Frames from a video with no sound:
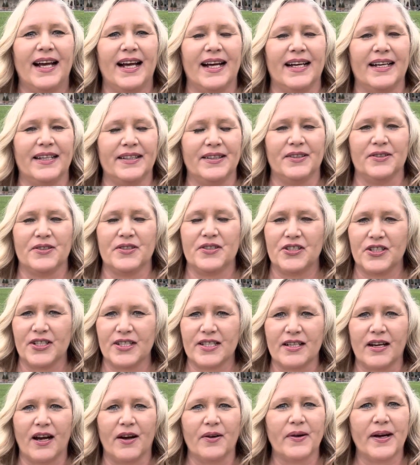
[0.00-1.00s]
There's
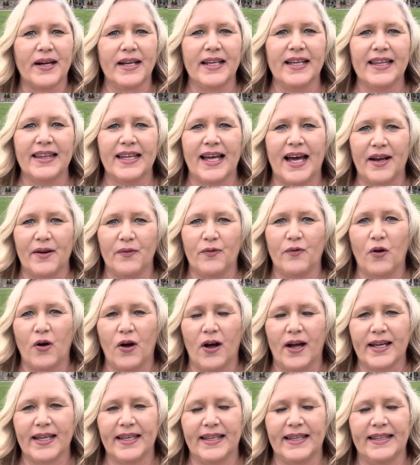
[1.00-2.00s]
just already a lot of
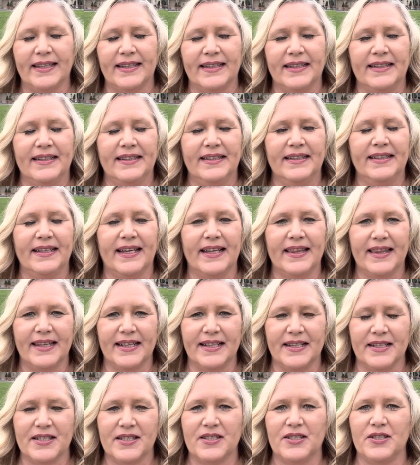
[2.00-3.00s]
walking and
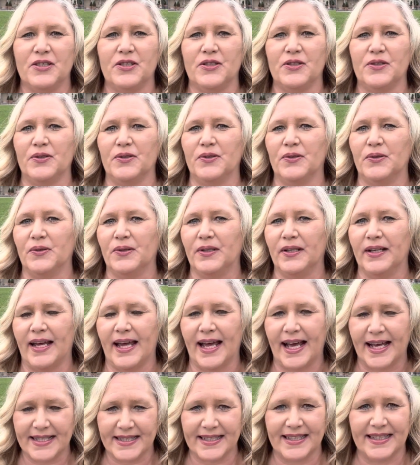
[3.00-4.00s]
things to do
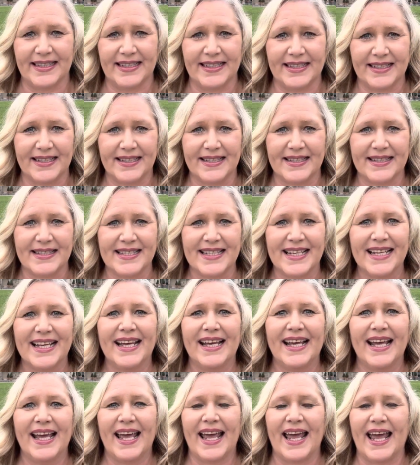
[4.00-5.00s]
as it is.
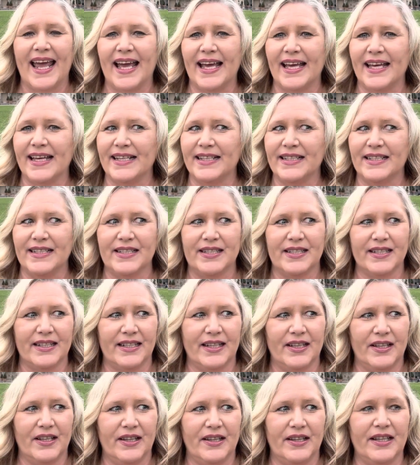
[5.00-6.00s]
And
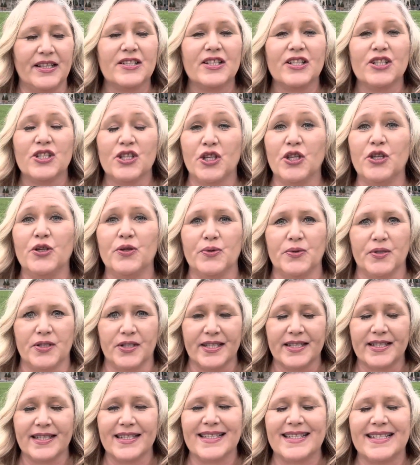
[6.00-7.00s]
this is huge.
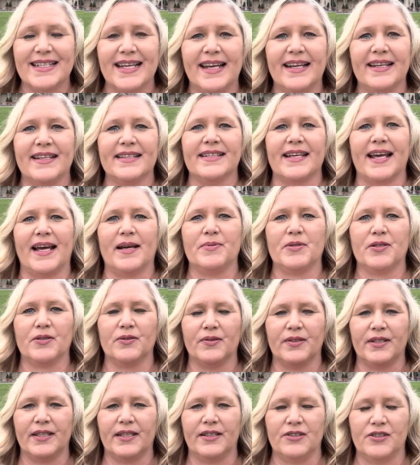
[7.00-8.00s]
This estate is
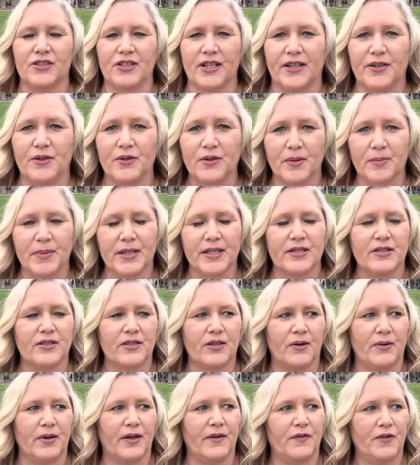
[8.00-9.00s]
absolutely ginormous.
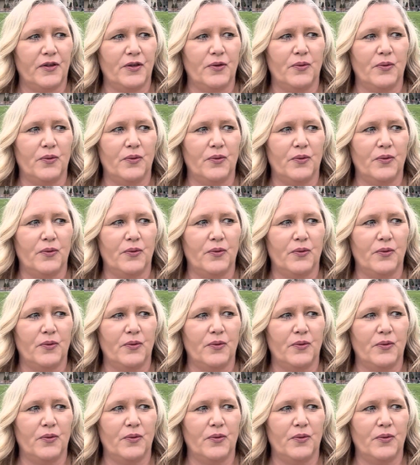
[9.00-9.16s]
So if you